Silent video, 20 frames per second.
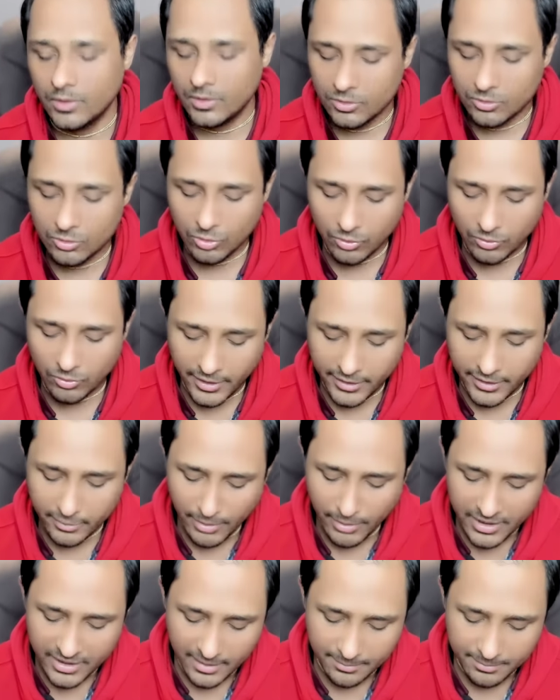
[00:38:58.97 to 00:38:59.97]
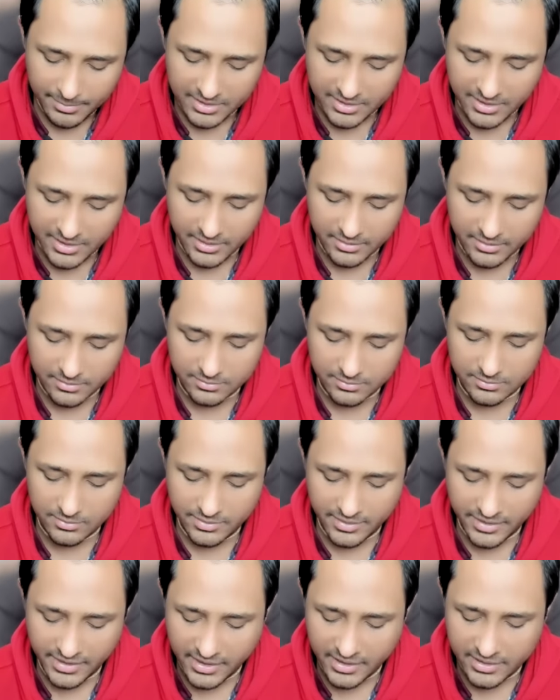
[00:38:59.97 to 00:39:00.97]
So it might happen that
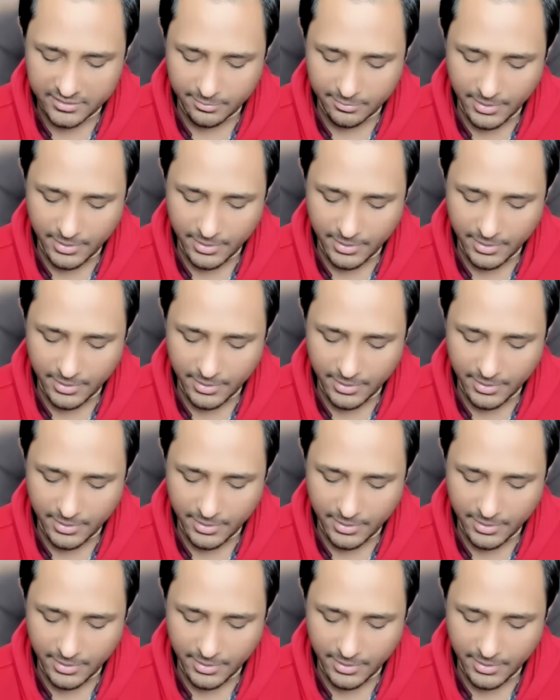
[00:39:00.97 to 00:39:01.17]
three years